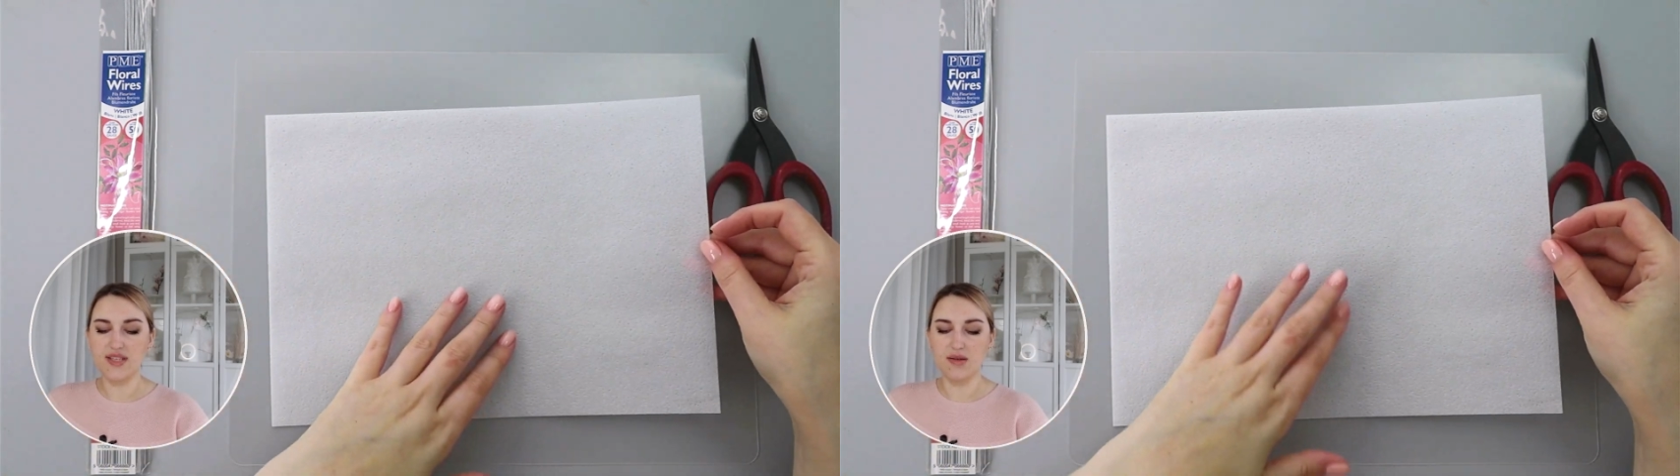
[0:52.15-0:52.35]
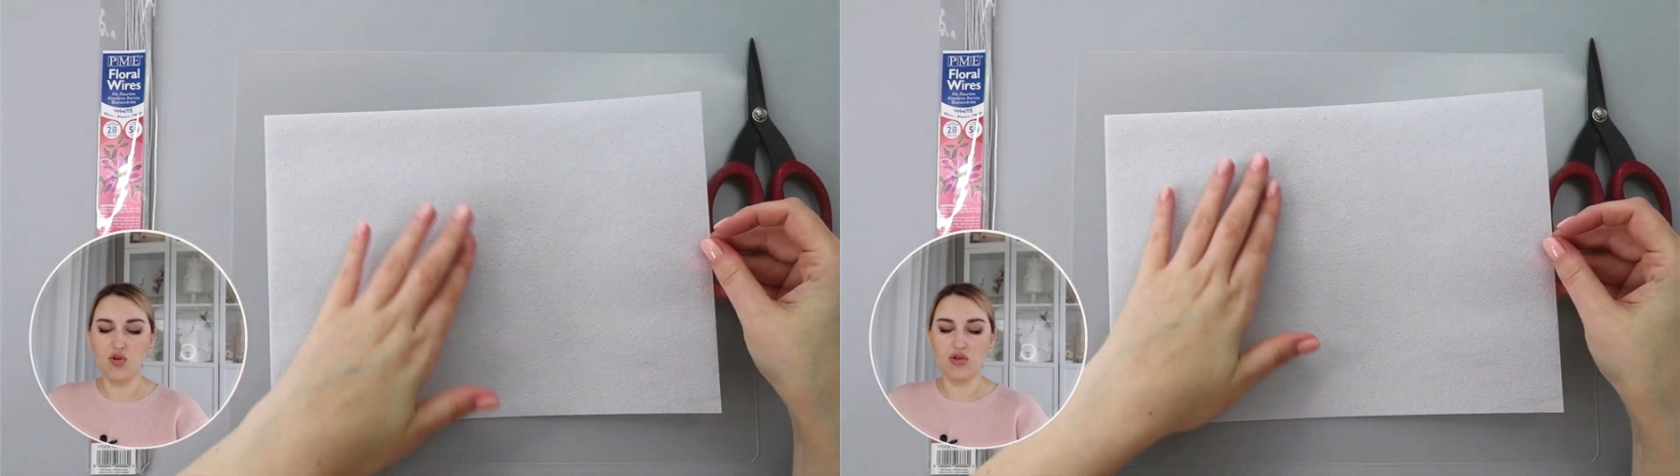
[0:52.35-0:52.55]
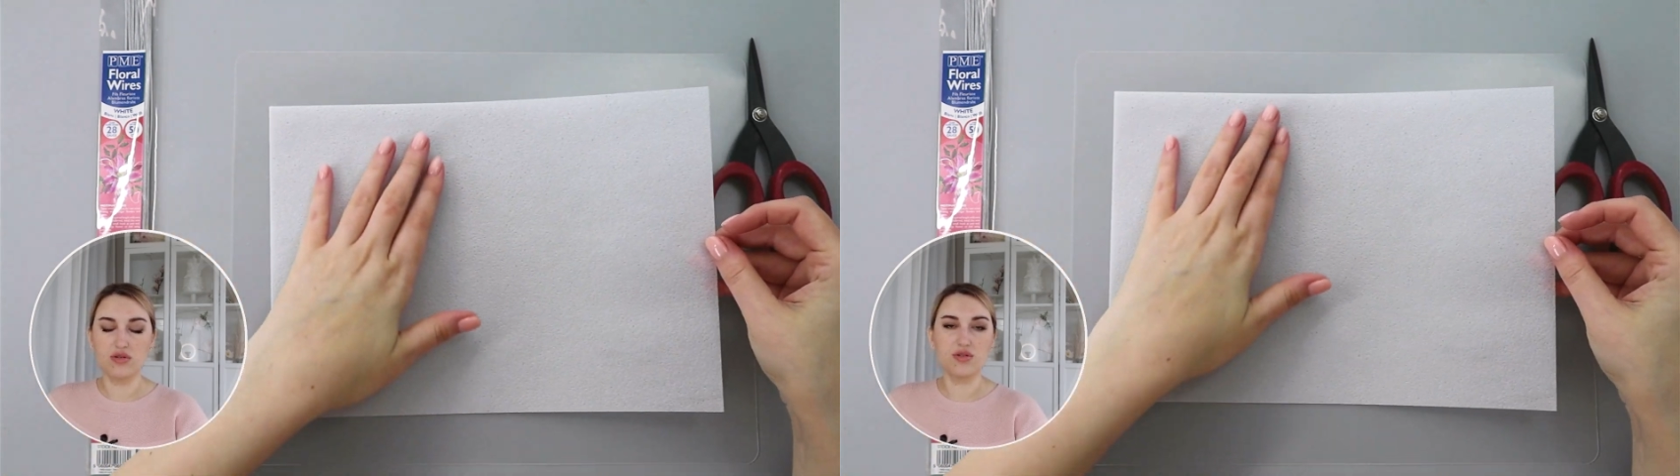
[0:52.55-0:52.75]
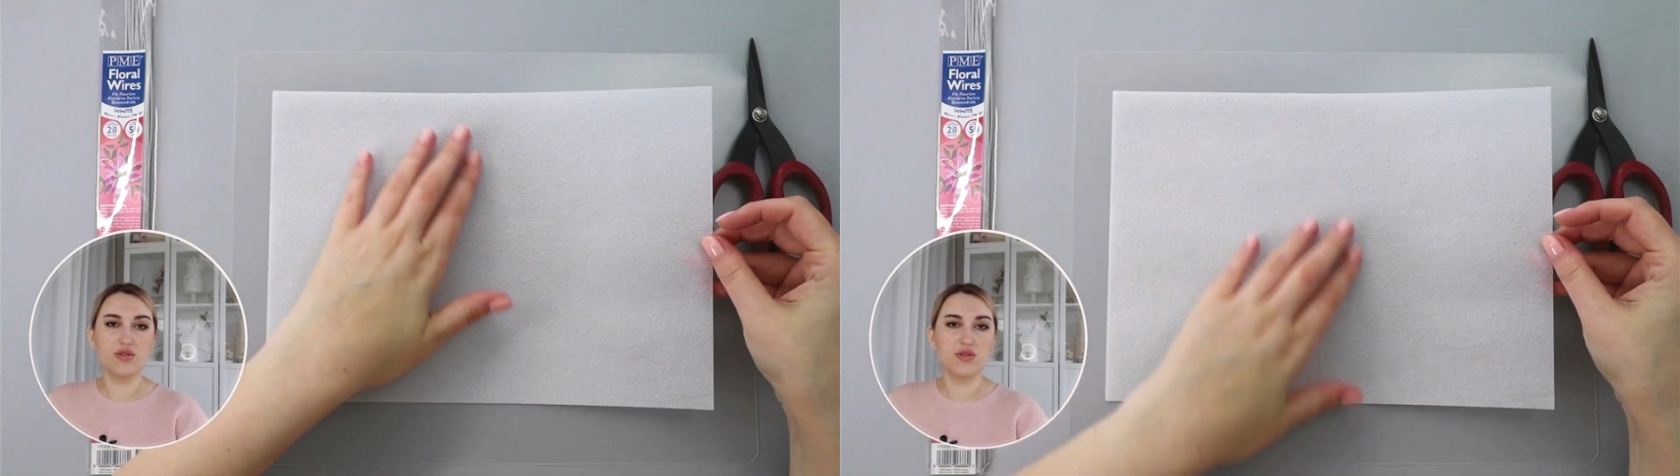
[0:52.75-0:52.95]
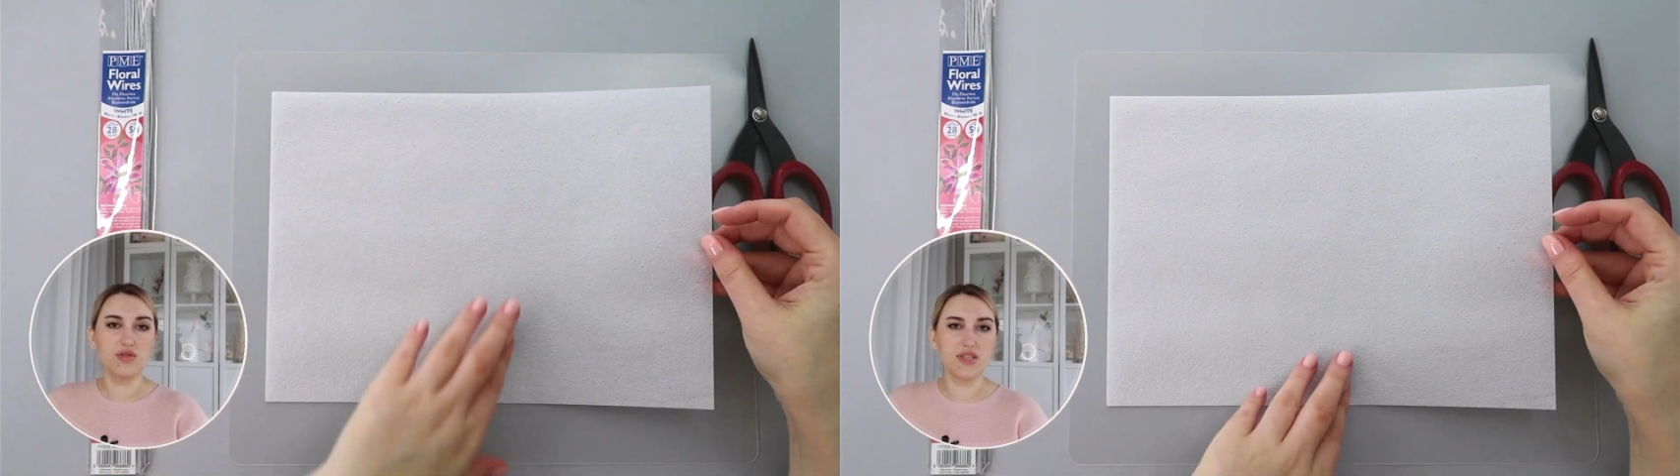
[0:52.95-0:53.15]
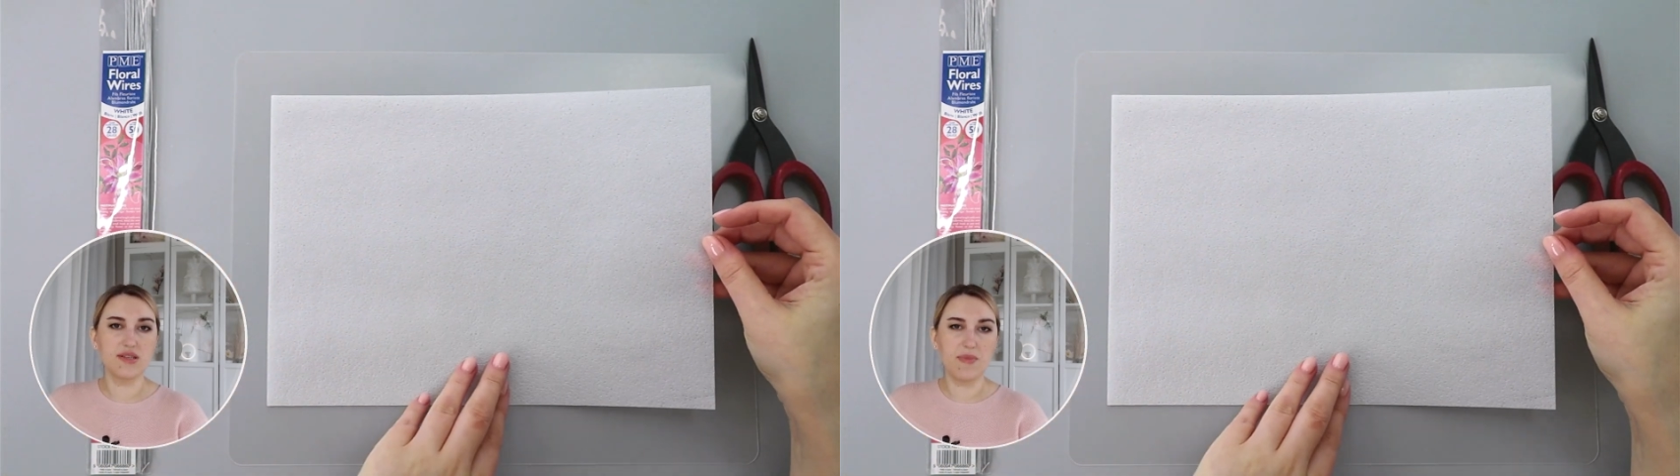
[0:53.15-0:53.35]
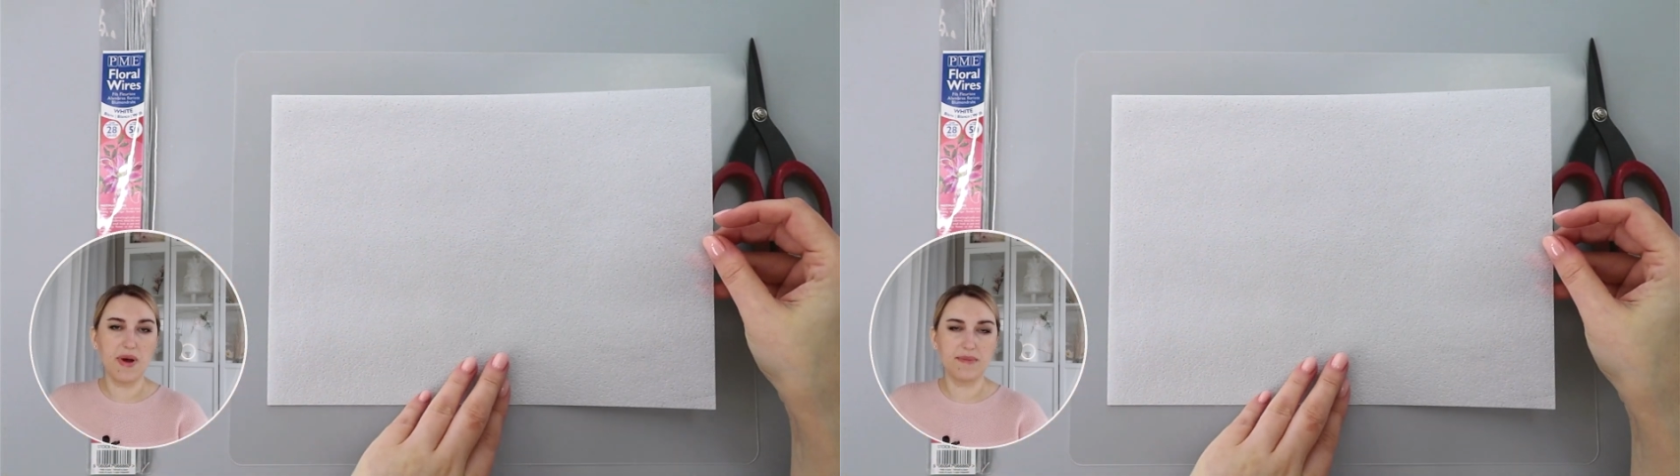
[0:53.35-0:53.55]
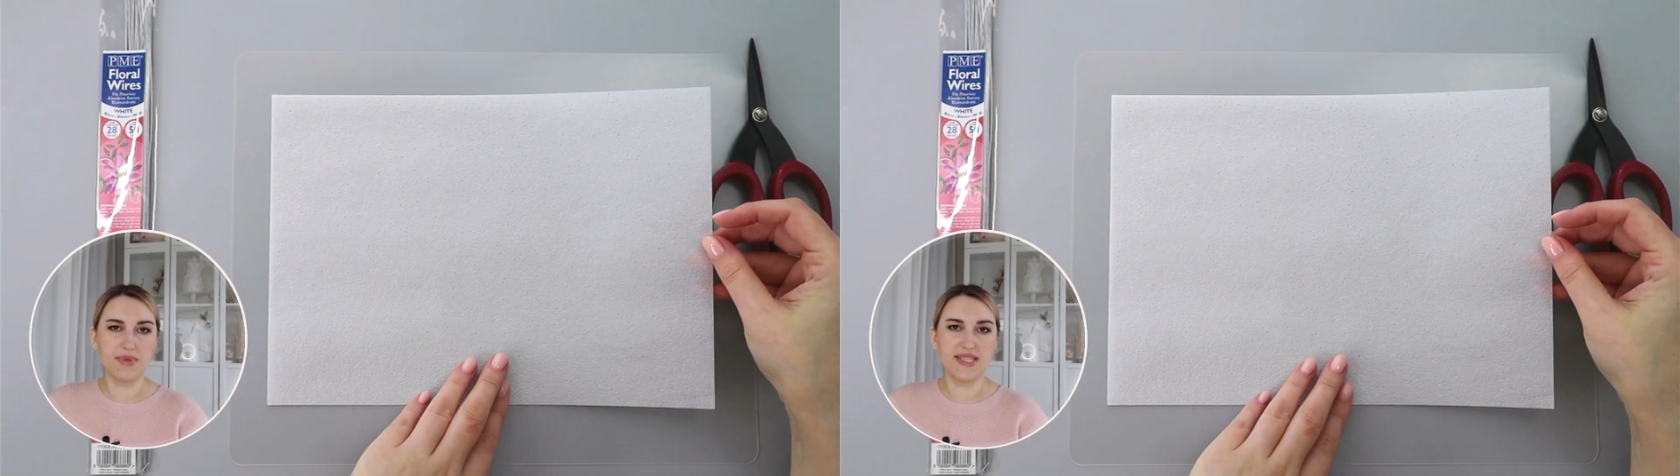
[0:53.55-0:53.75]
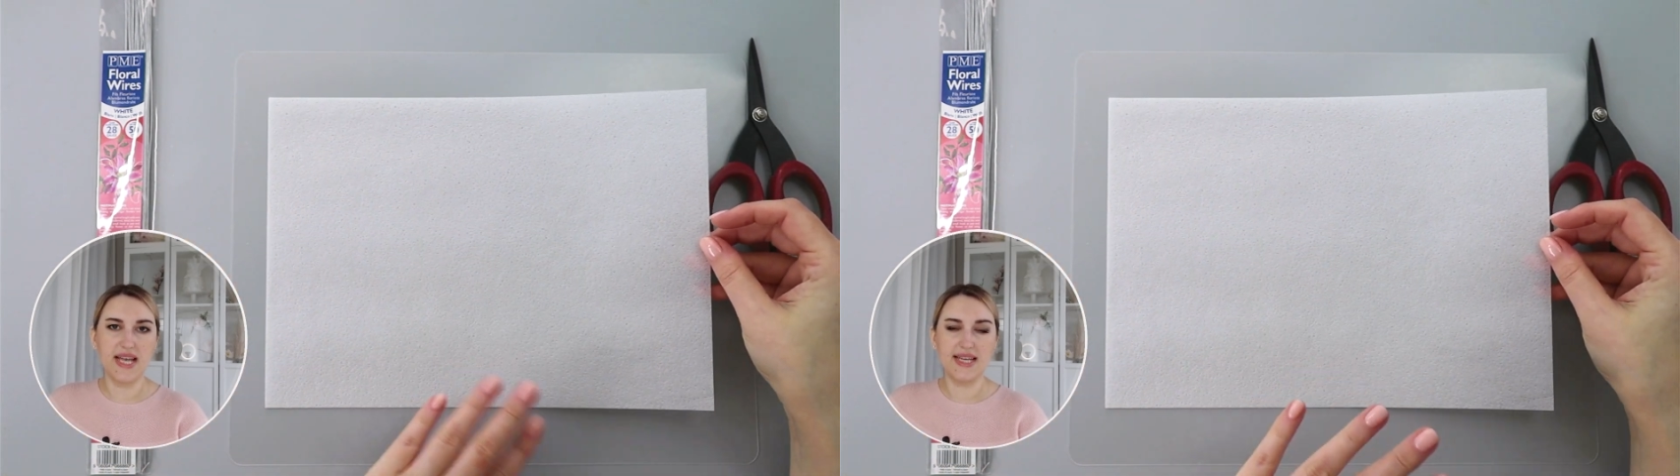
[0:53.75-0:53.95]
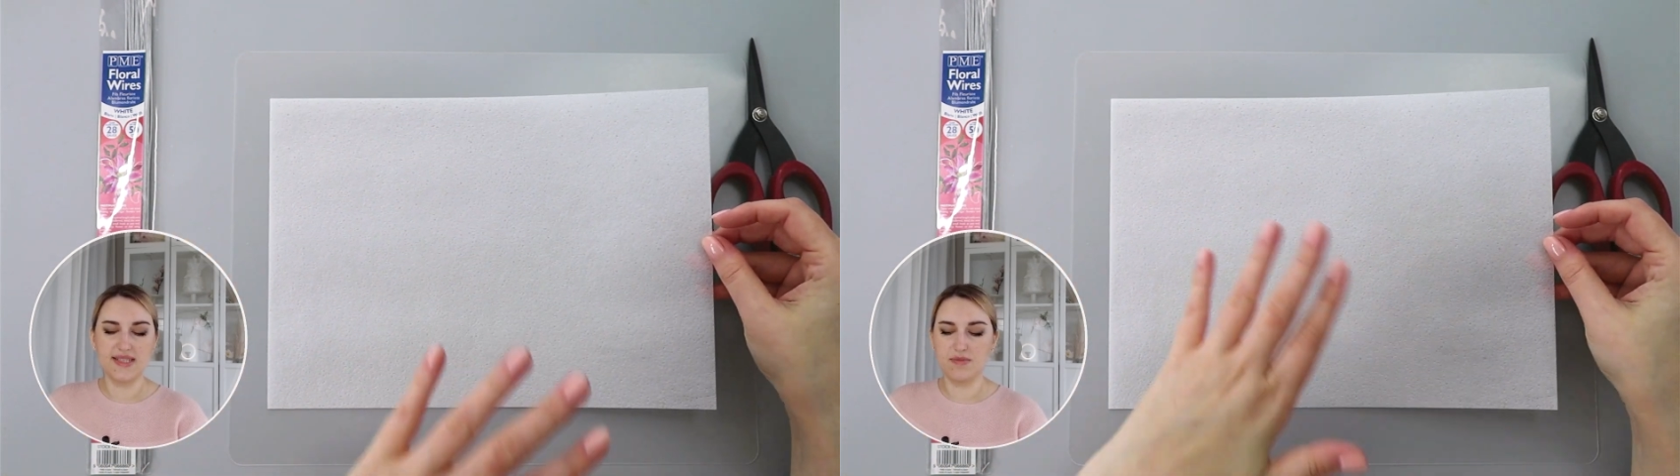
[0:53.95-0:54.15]
I'm going to use this bumpy
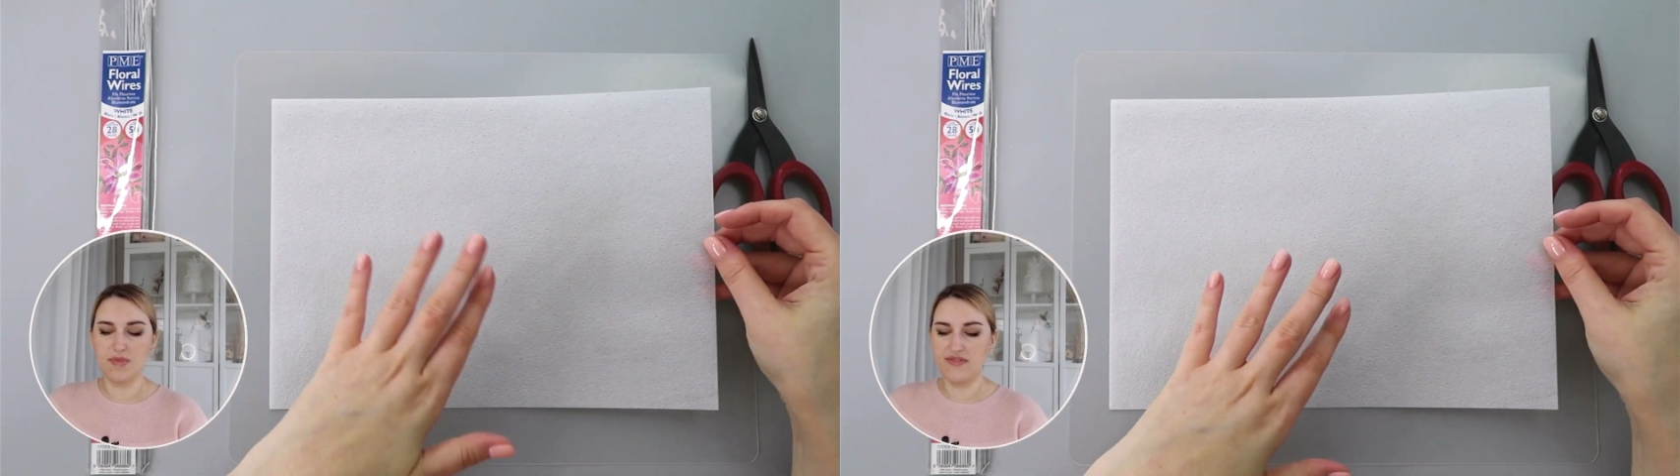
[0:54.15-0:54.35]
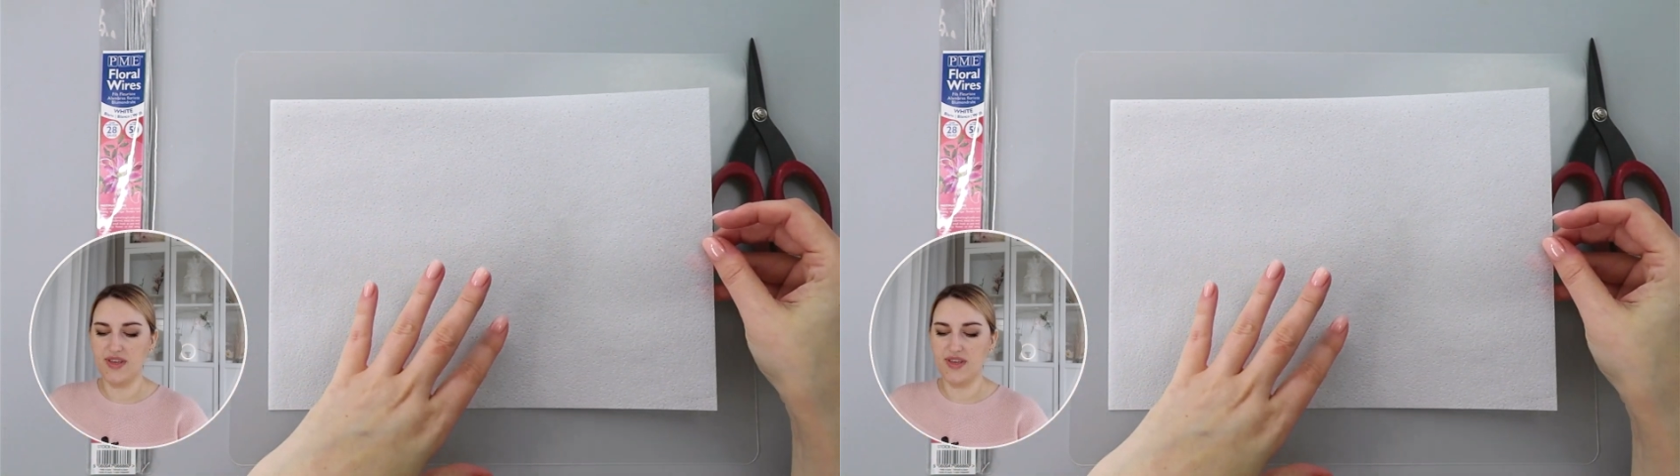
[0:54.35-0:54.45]
side as my